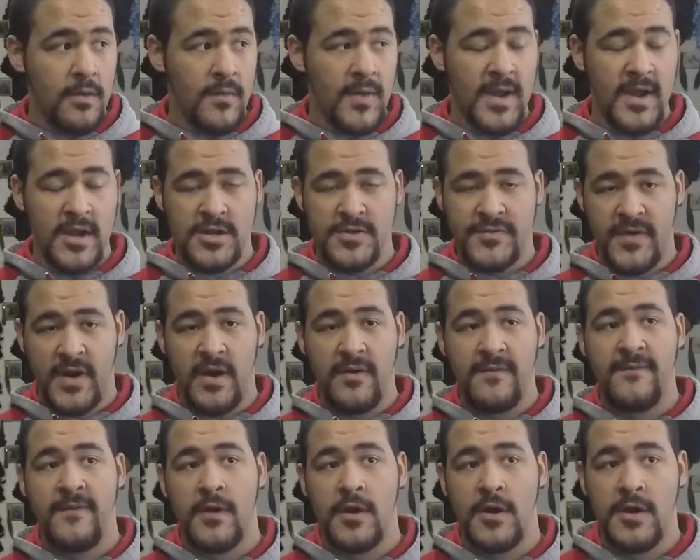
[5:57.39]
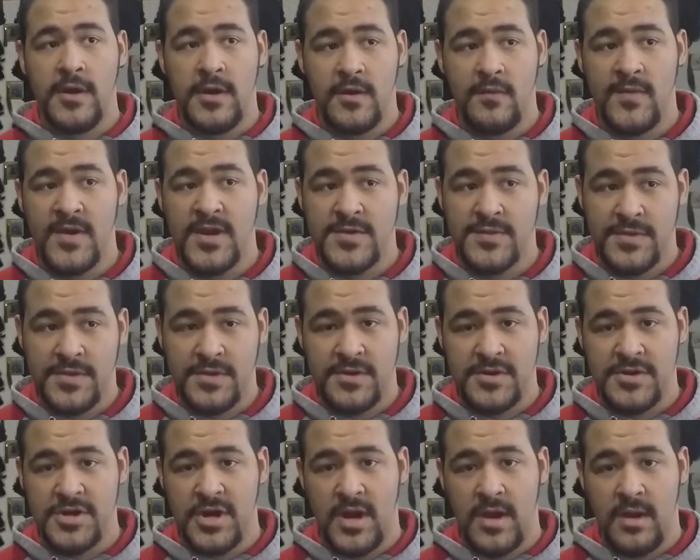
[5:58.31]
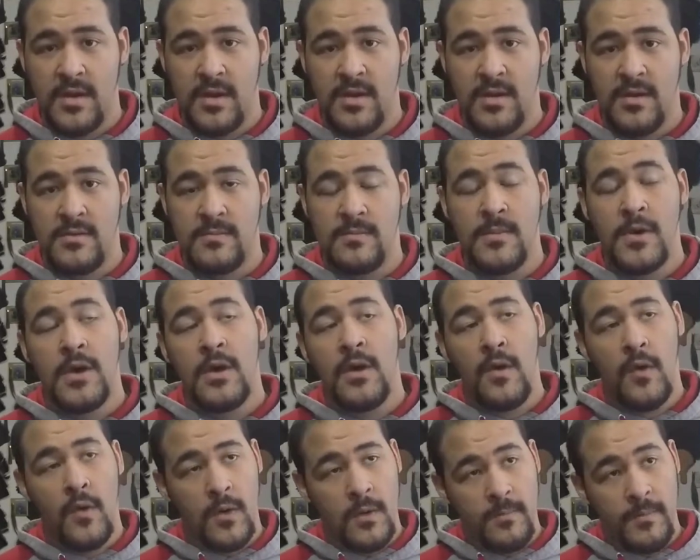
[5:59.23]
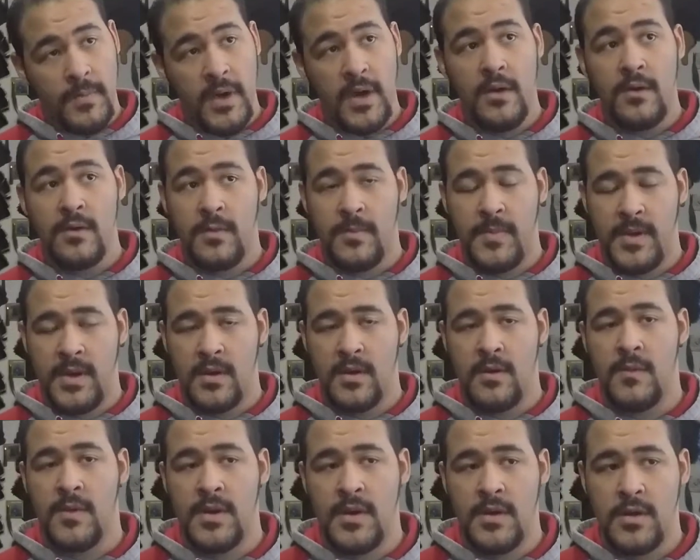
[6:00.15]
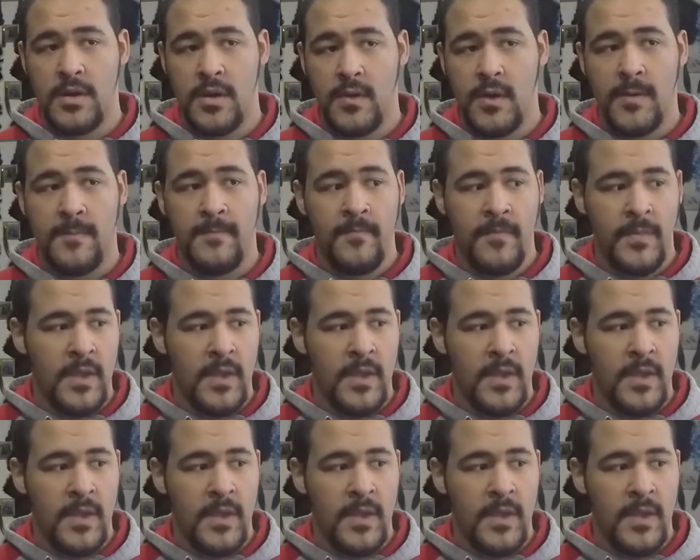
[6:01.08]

range for how far you can reach with your shotgun or bow, depending on what you're doing.